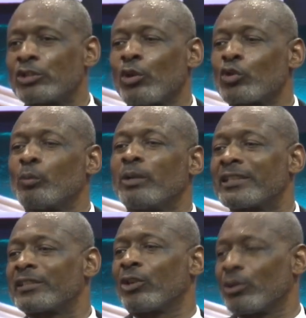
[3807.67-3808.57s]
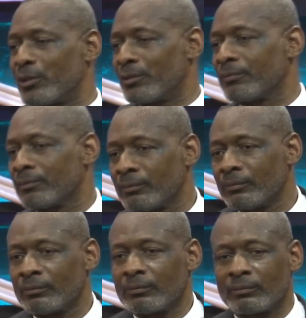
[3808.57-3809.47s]
going to bless a lot.
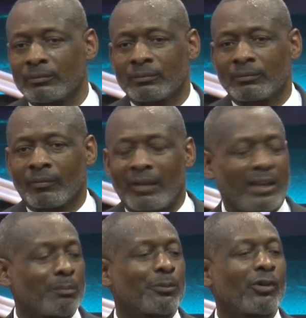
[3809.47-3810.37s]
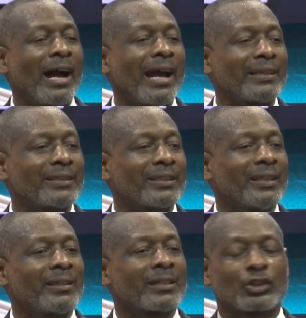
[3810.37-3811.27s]
And pride
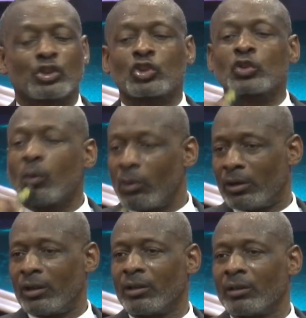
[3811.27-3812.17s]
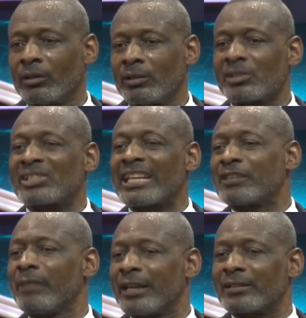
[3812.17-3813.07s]
is a sure
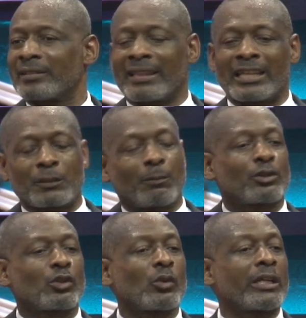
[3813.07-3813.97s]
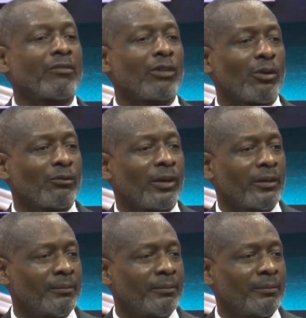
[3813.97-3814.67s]
statement that this person will never go far.